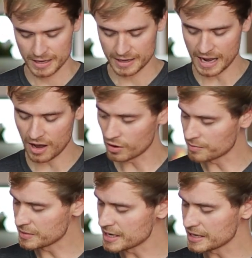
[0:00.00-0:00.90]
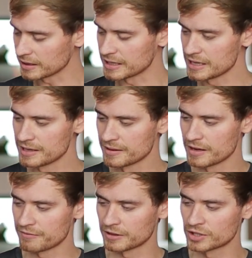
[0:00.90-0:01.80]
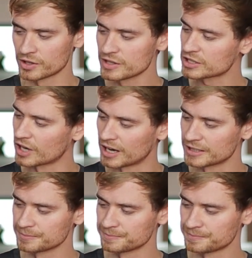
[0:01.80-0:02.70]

Now immediately, if I turn this on,